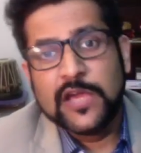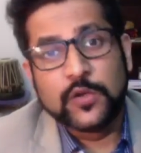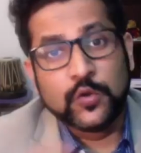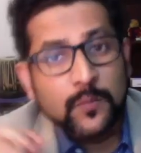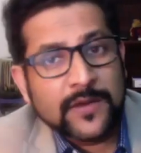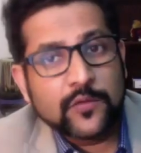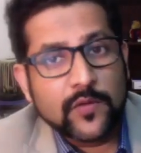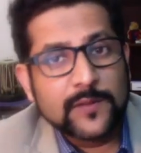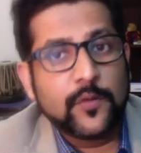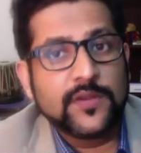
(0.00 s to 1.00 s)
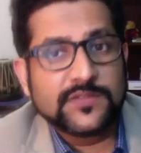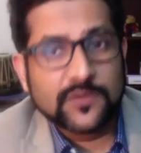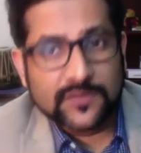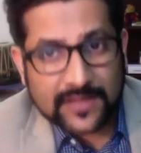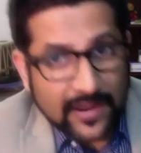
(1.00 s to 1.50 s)
New metro rail policy
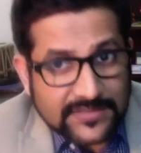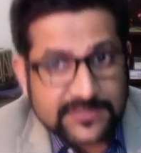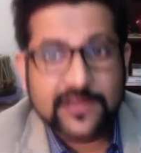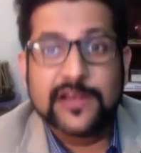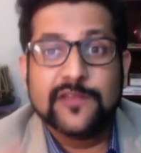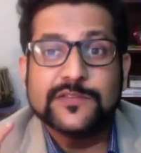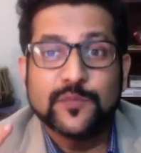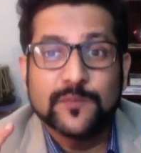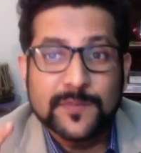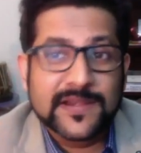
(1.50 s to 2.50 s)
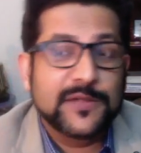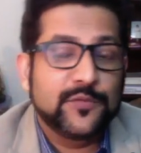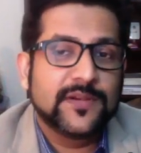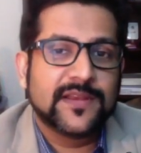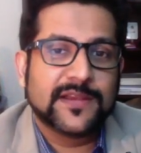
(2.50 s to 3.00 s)
on the cards. Railways to implement
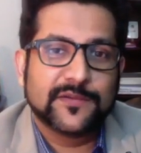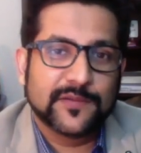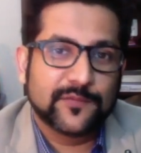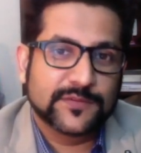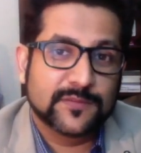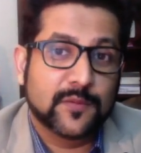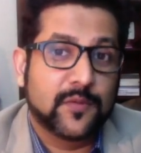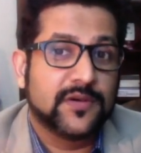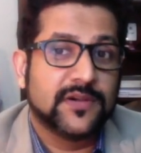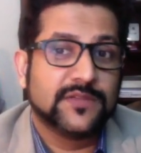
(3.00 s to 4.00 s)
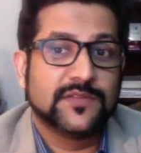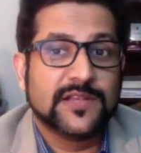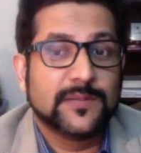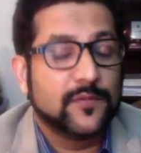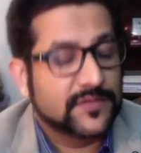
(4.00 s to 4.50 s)
end-to-end connectivity for some commodities with the
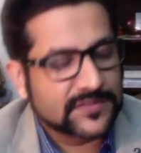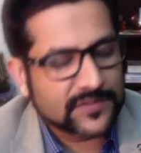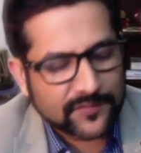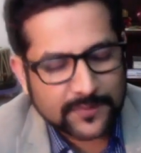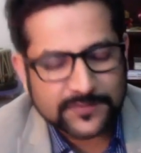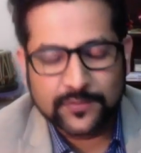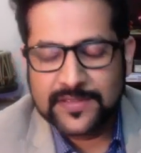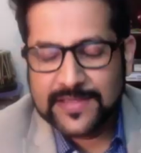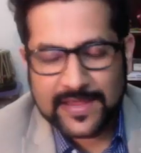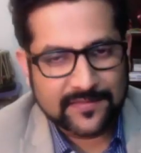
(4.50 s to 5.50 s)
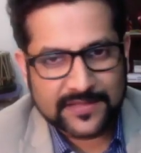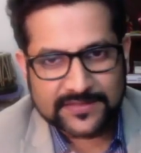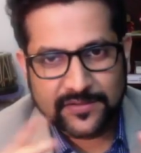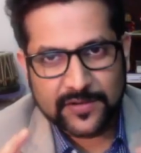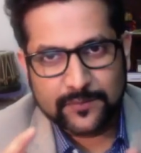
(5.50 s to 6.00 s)
help of logistic firms. So I think
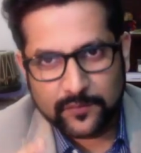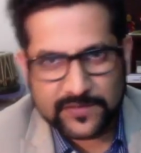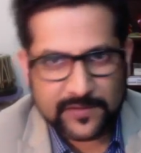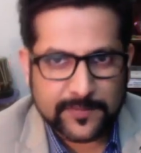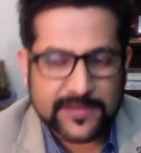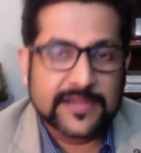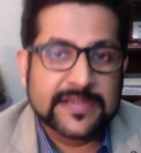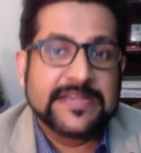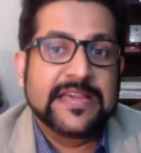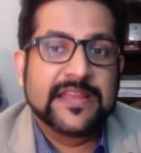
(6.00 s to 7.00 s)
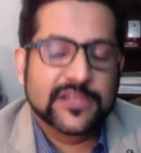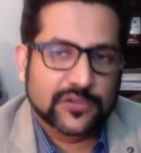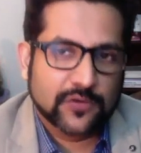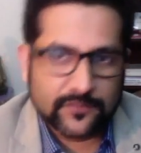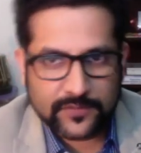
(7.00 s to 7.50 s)
that's a great move. There'll be
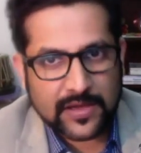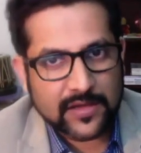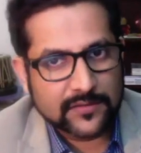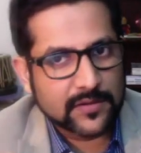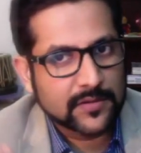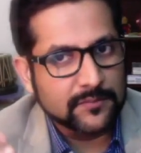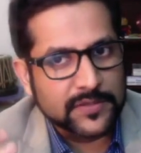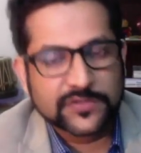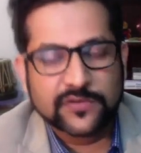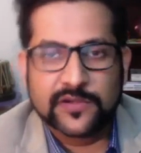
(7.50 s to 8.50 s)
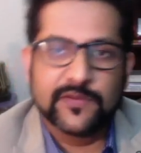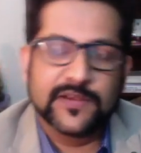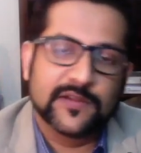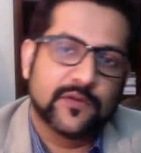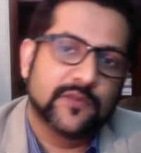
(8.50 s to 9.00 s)
integration of our major railway
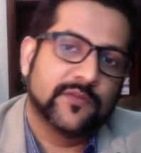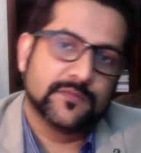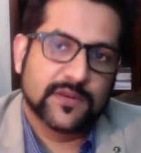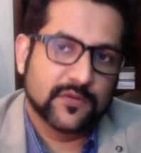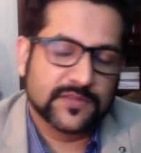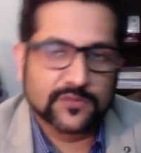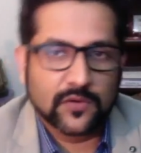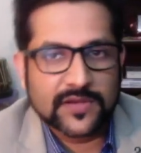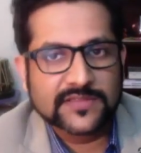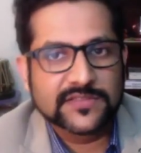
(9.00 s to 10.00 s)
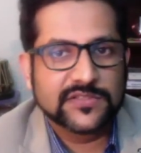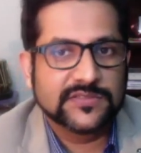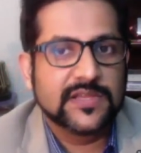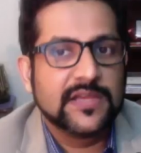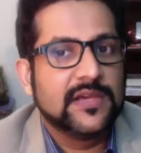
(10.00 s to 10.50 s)
network with many of these
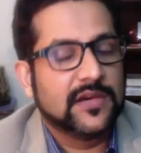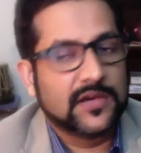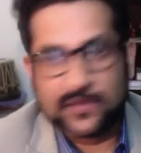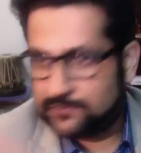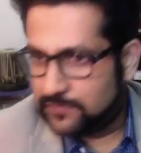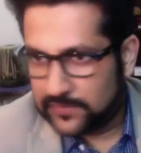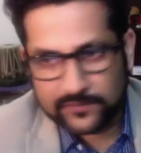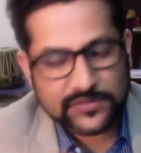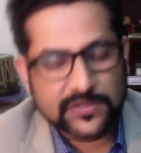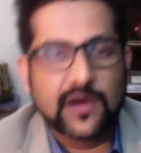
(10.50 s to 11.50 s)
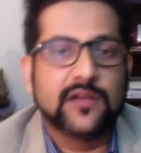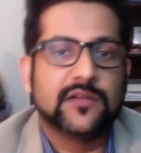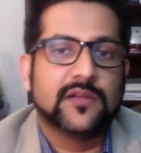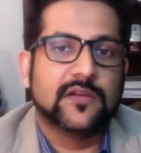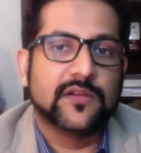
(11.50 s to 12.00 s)
organizations which are
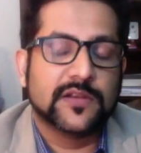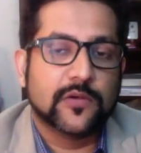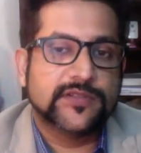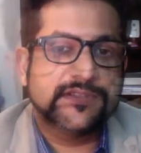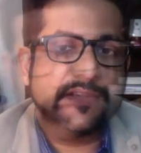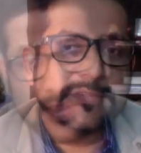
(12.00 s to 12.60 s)
running logistics.